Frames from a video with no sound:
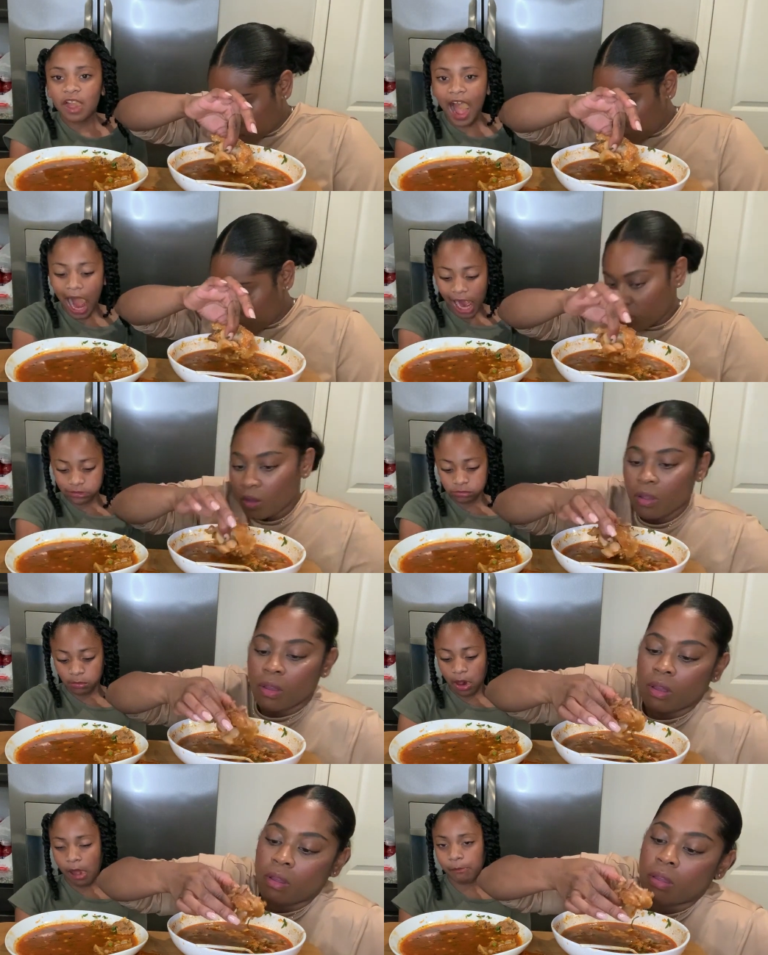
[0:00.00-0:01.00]
Speaker 1: I asked
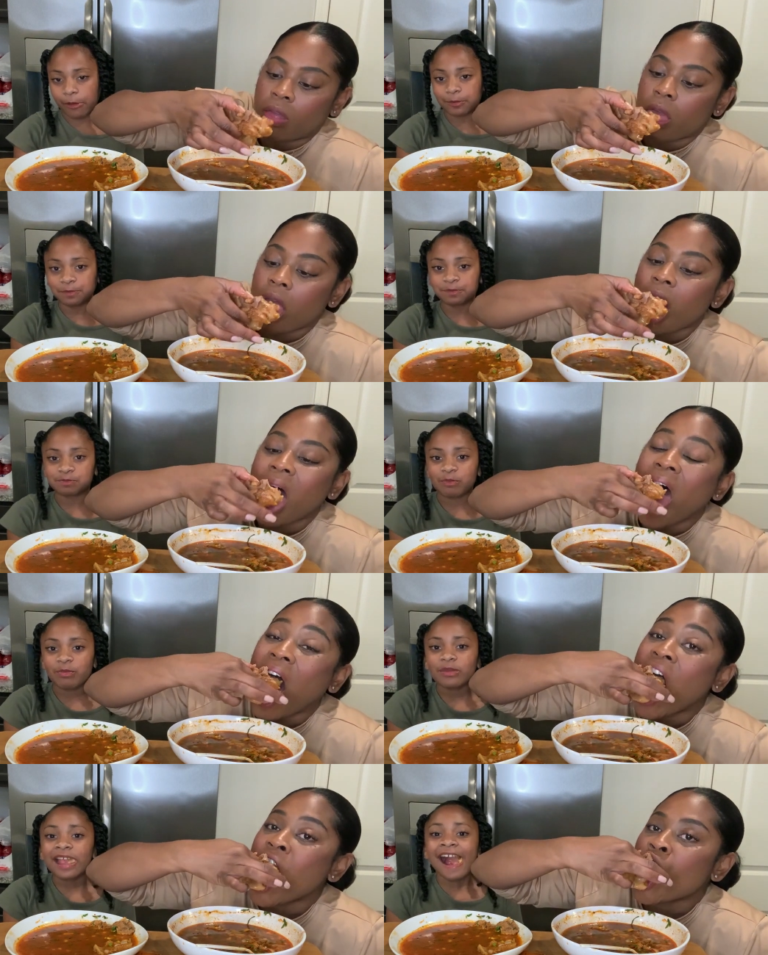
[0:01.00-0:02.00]
my mom,
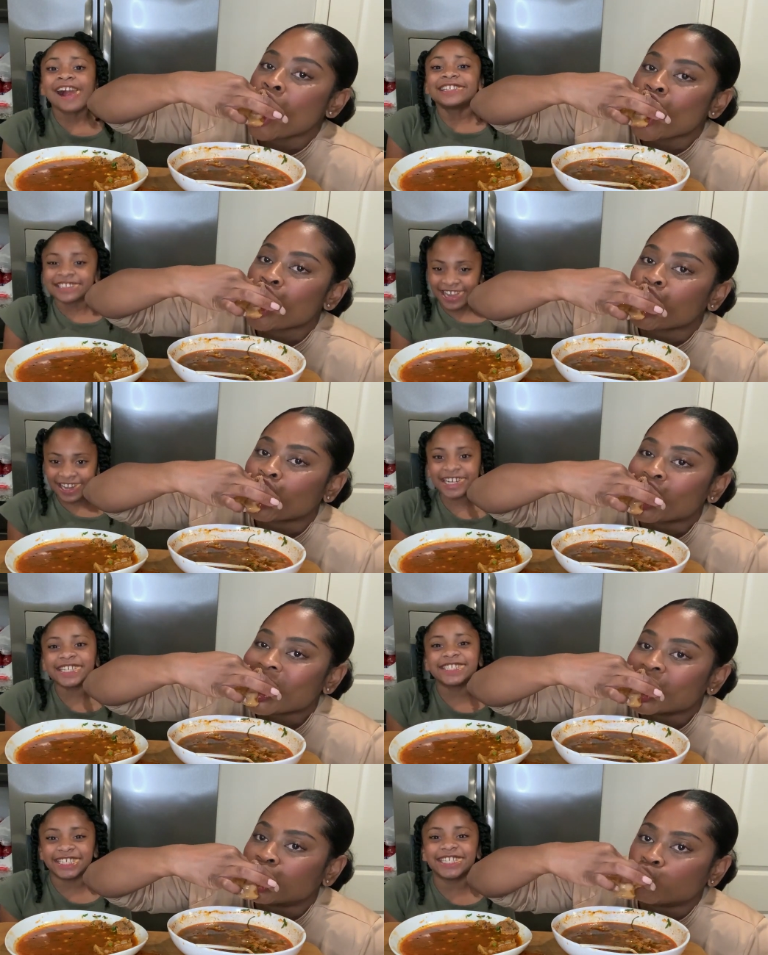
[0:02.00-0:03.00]
can
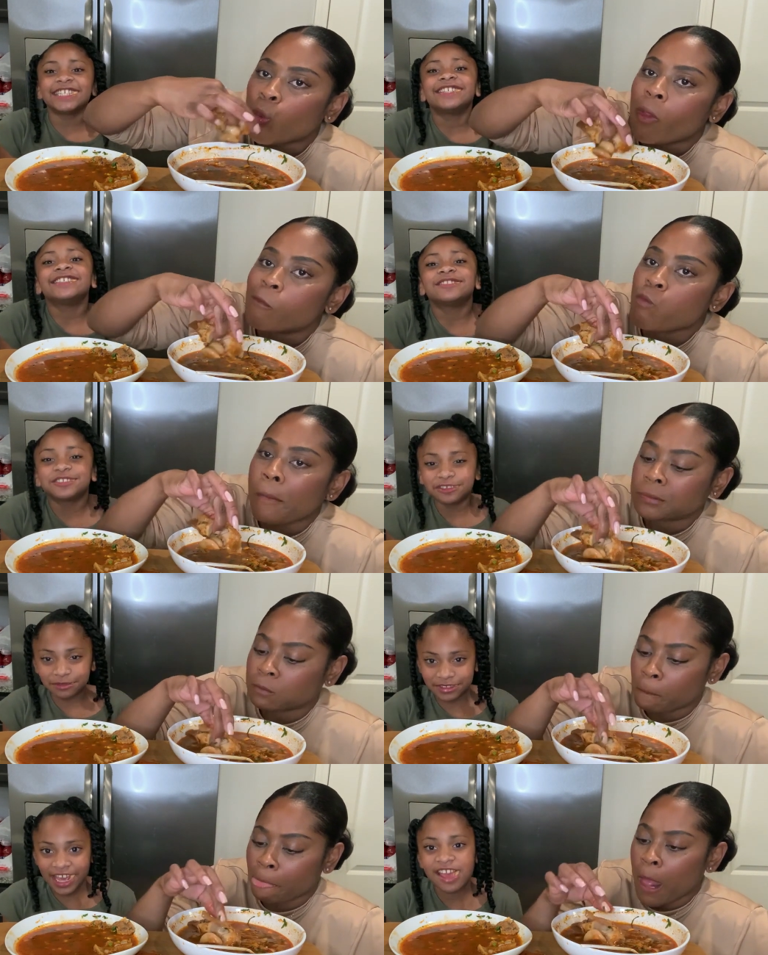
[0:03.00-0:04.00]
I get it
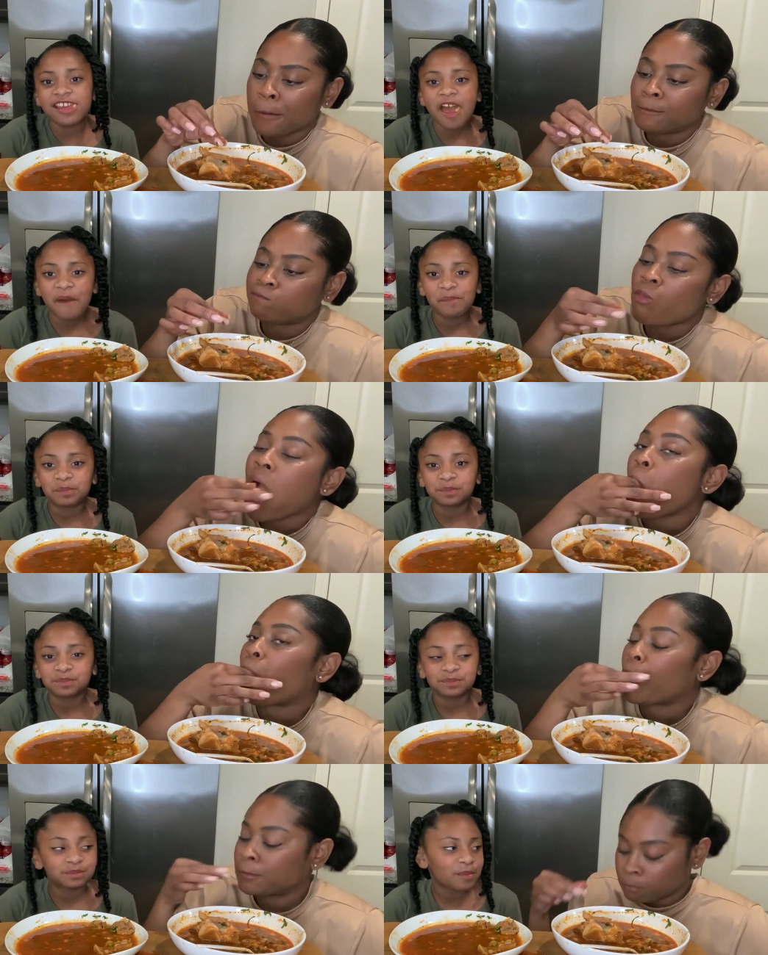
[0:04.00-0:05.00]
today?
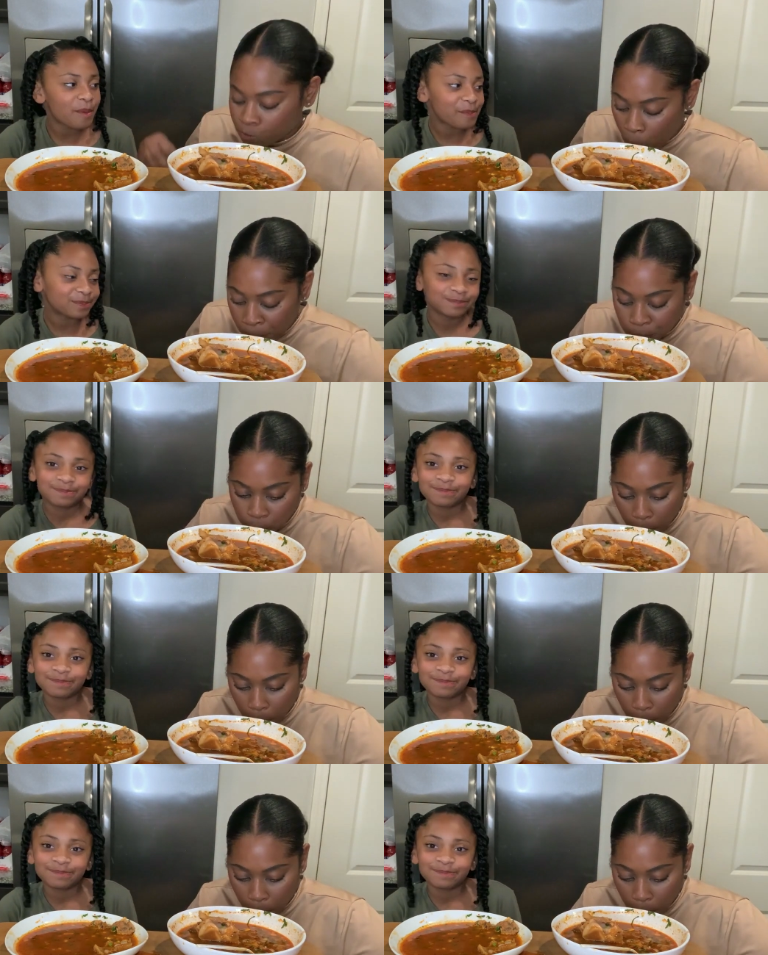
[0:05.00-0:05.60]
Mm -hmm.